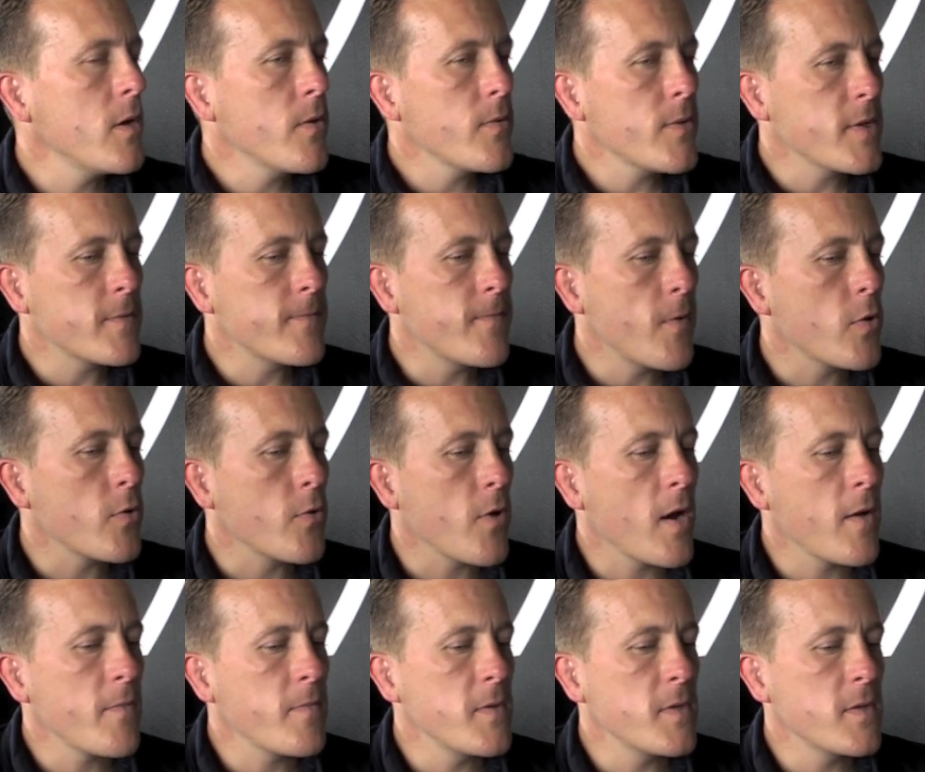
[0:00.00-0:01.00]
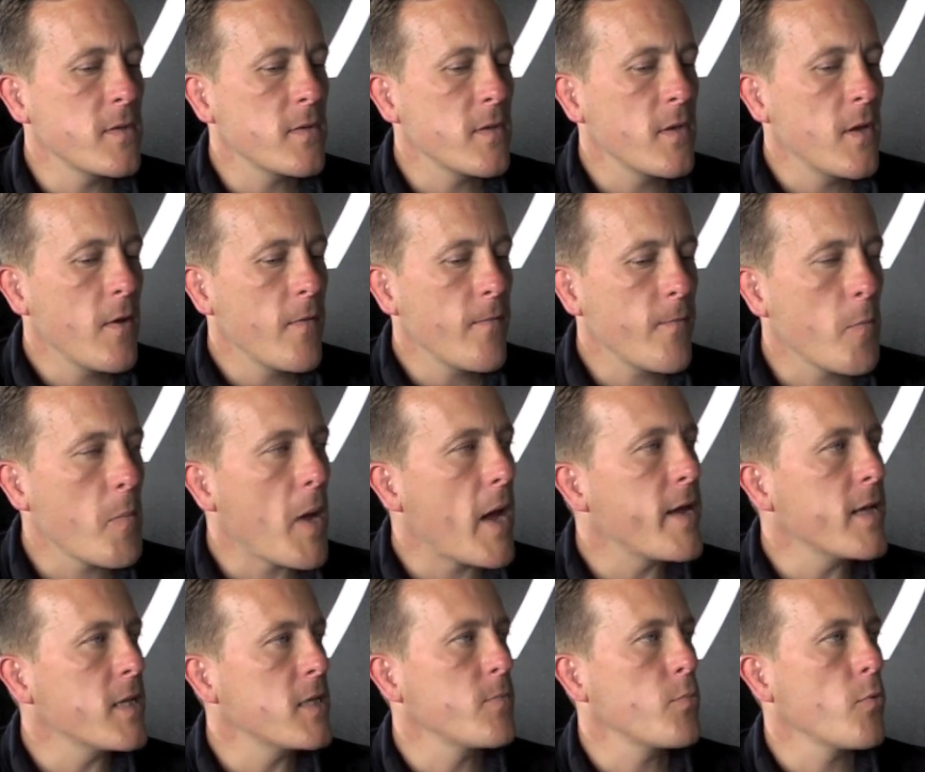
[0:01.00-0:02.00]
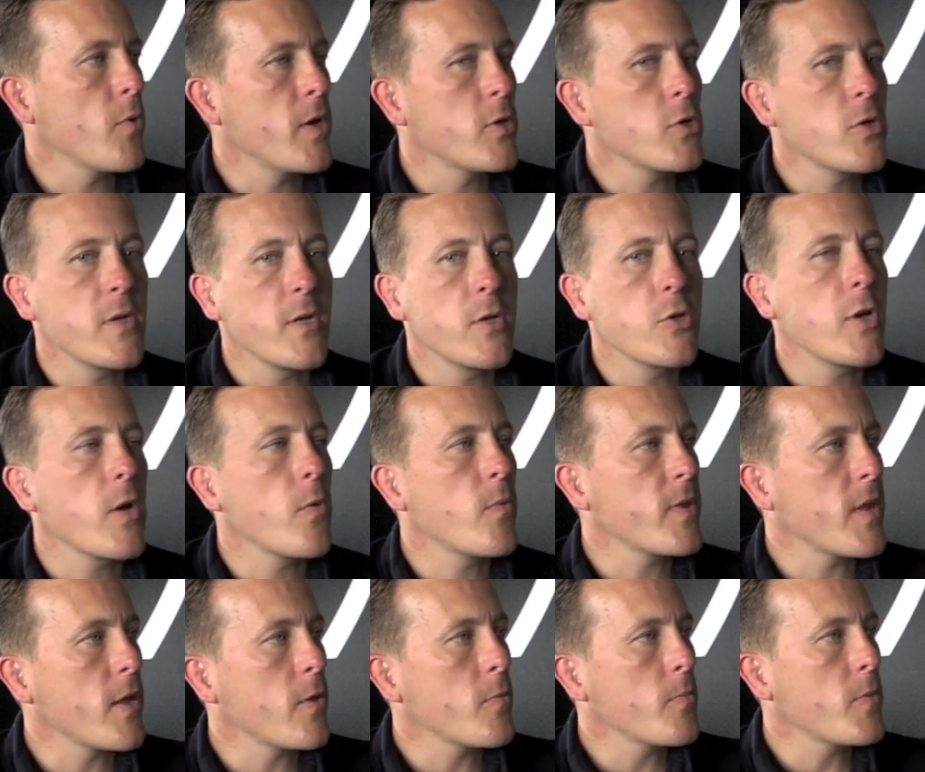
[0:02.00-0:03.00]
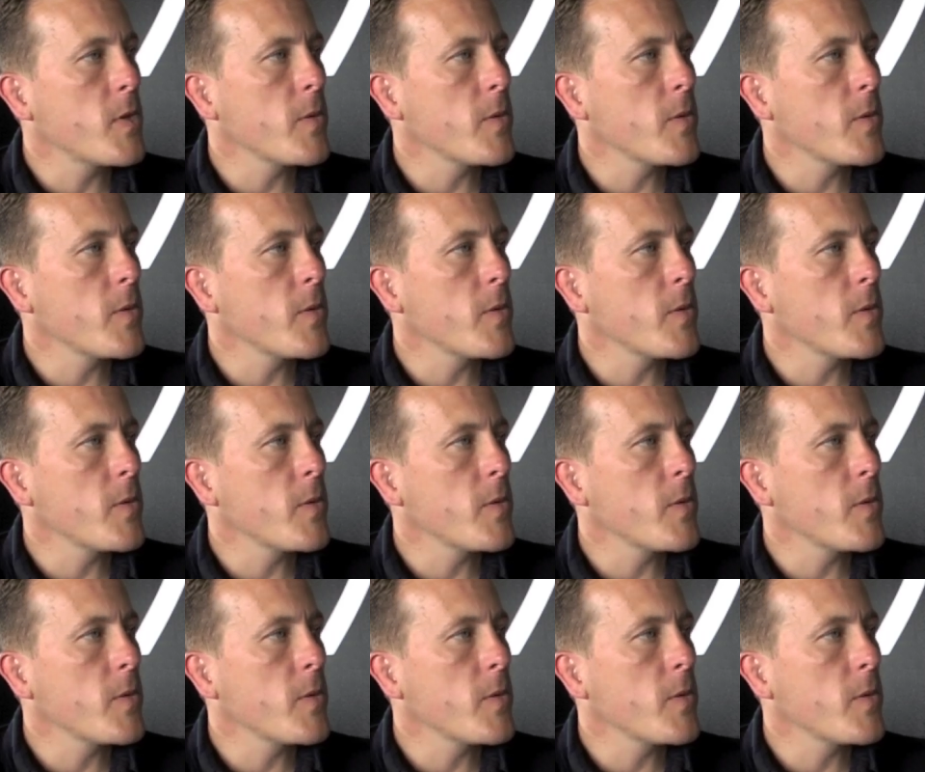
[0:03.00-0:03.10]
This photograph is for my inspiration to share with other